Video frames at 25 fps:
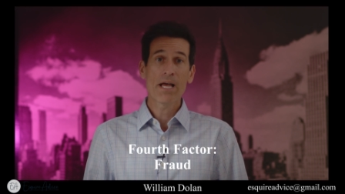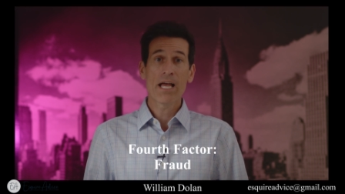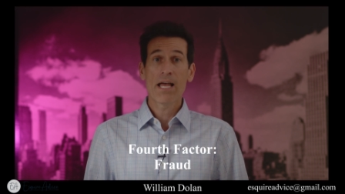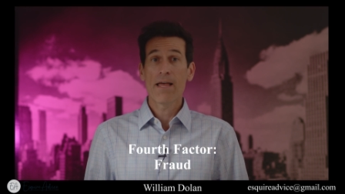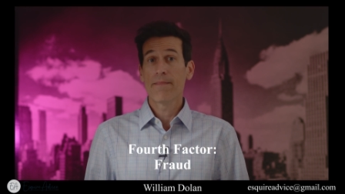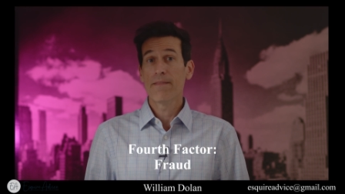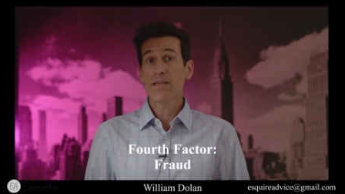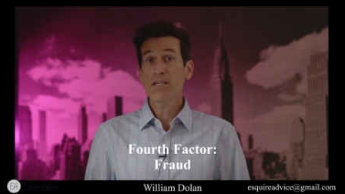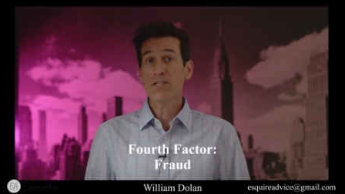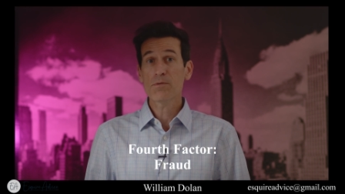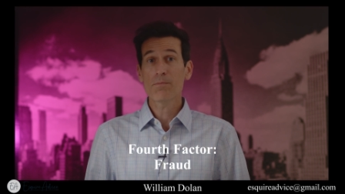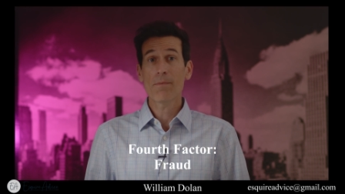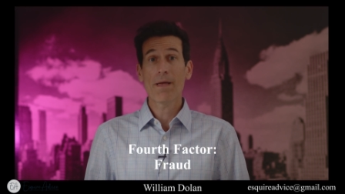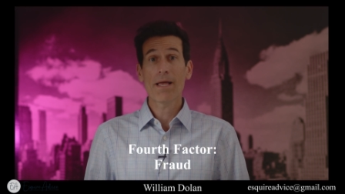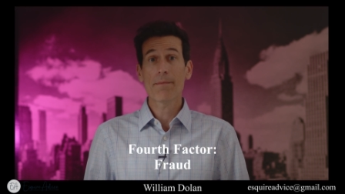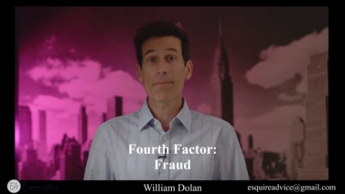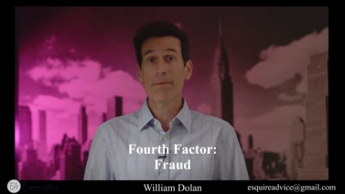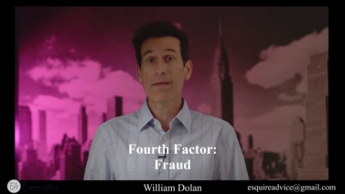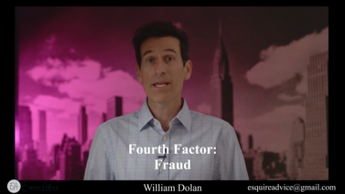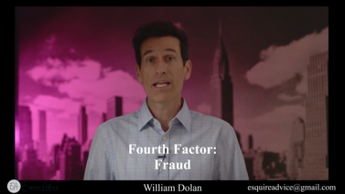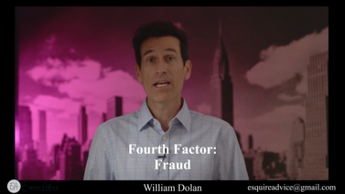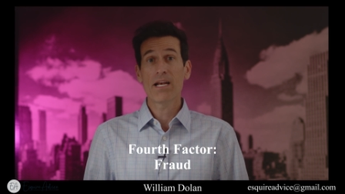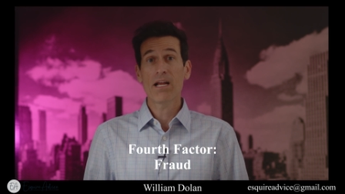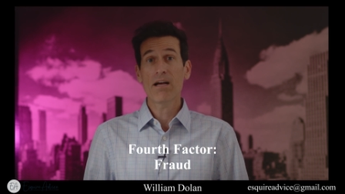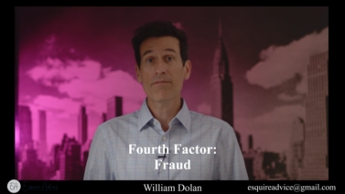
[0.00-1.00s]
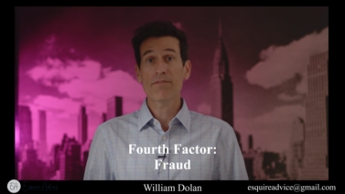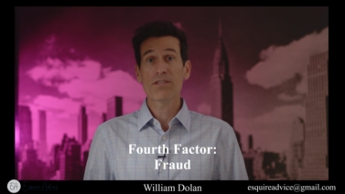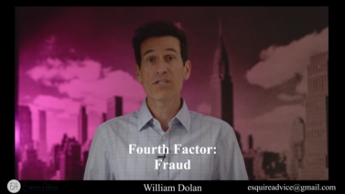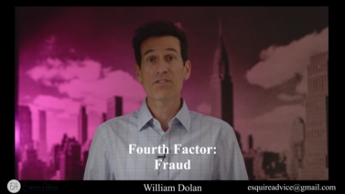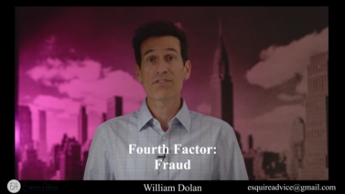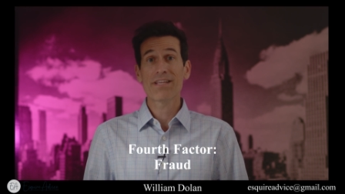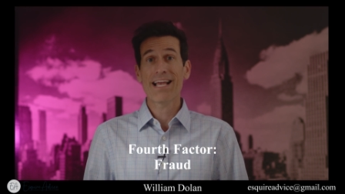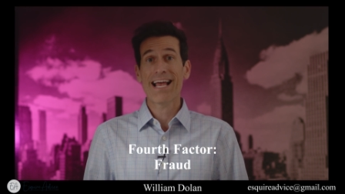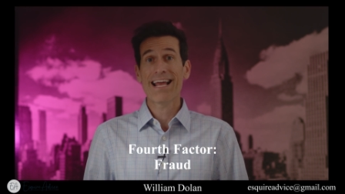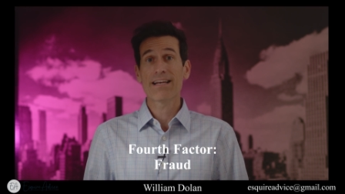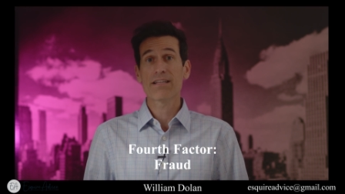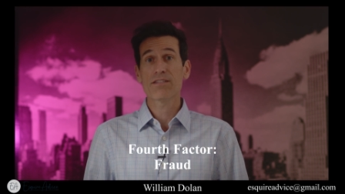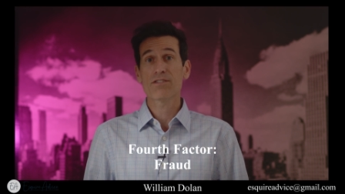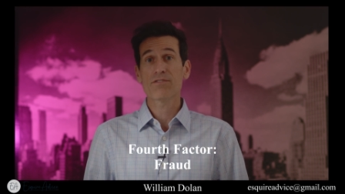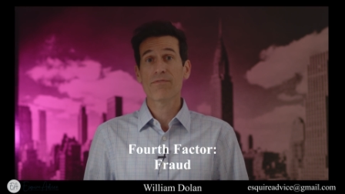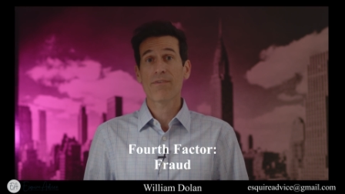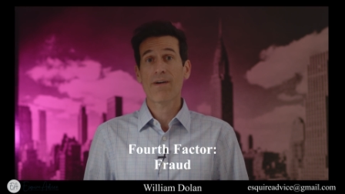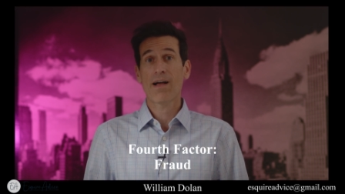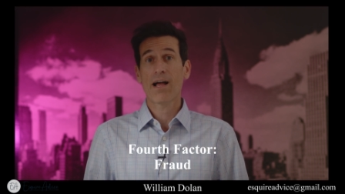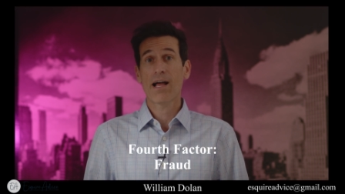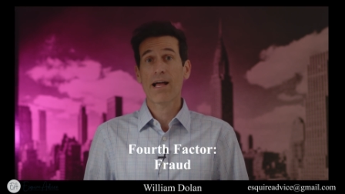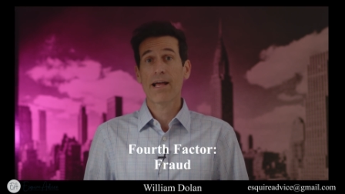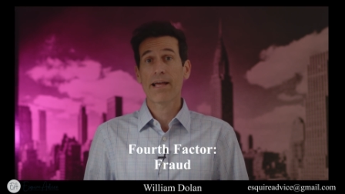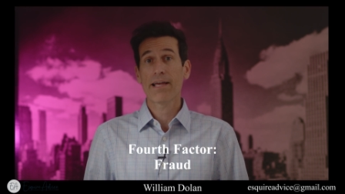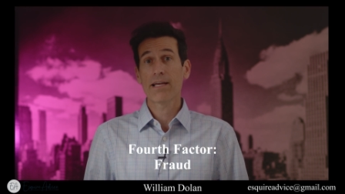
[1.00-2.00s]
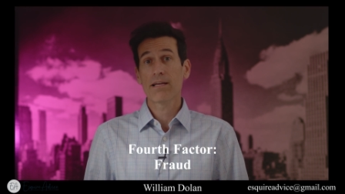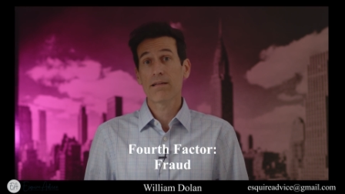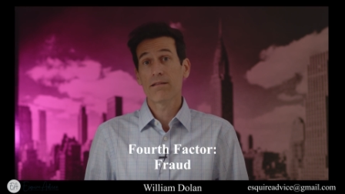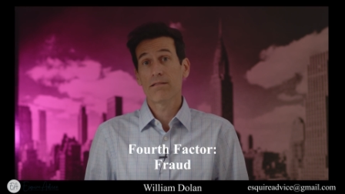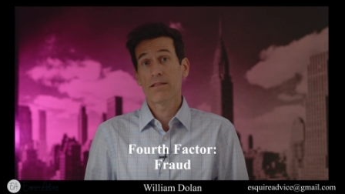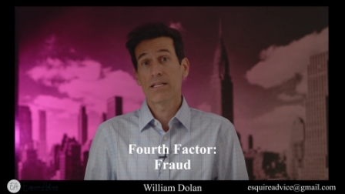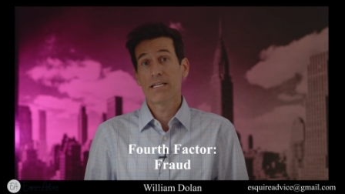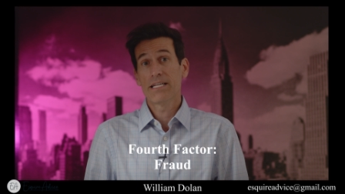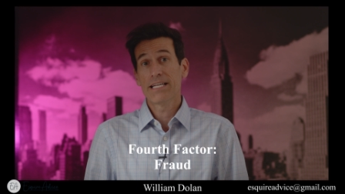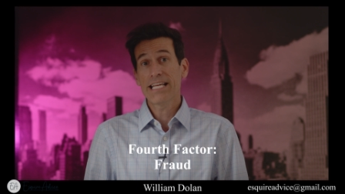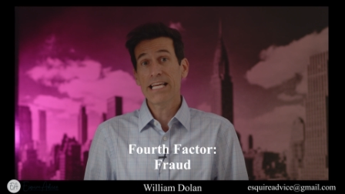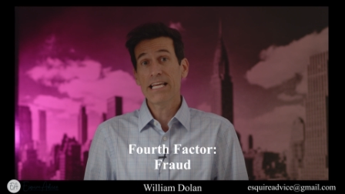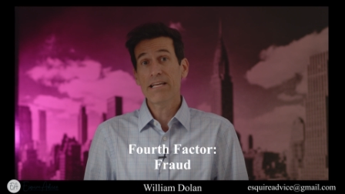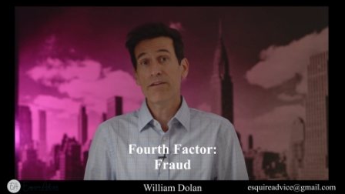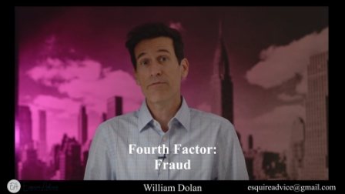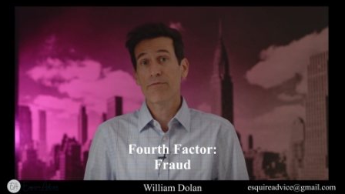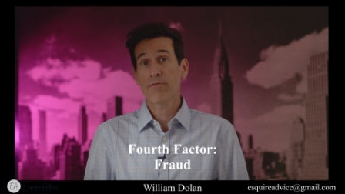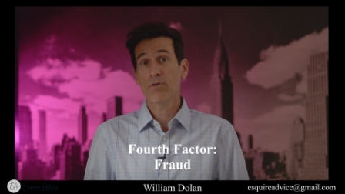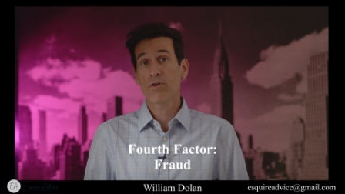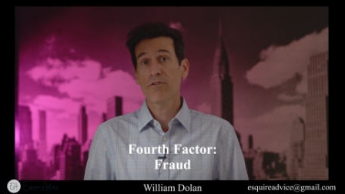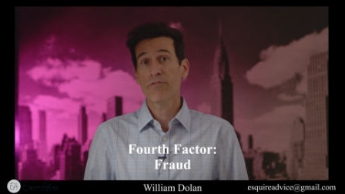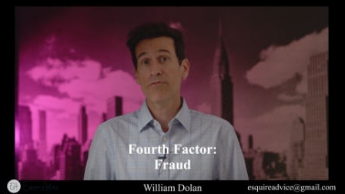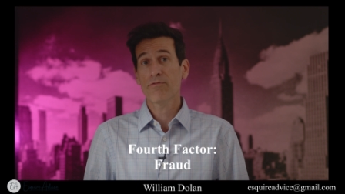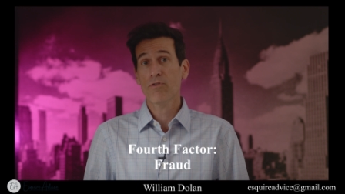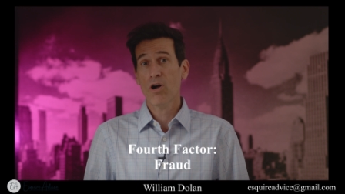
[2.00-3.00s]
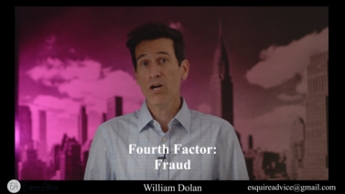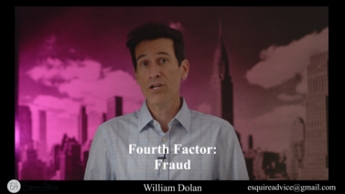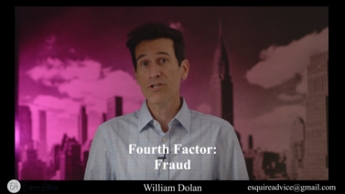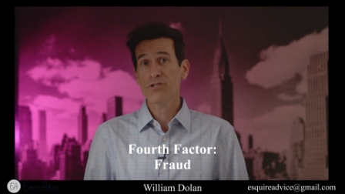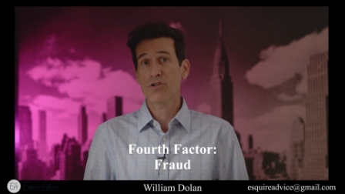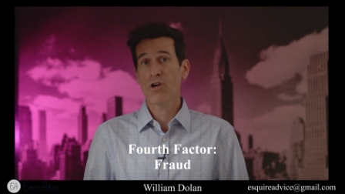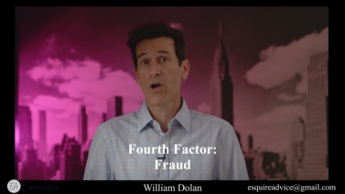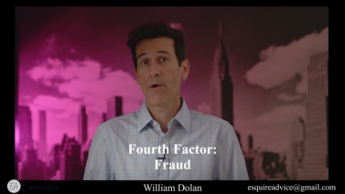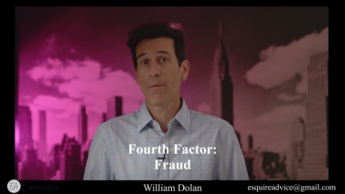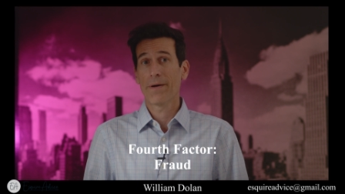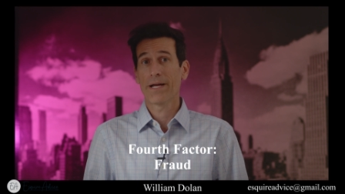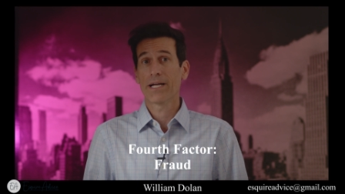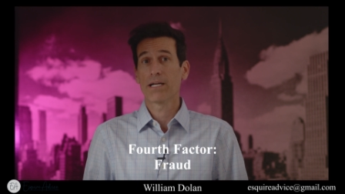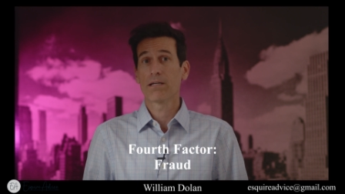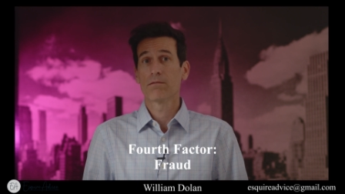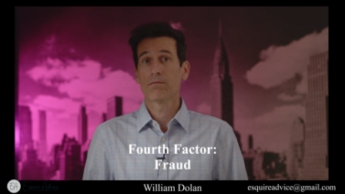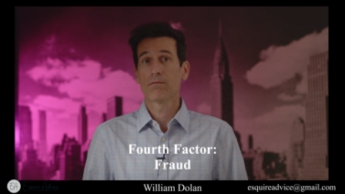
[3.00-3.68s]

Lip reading: this may be enough to satisfy the need for a fraud showing.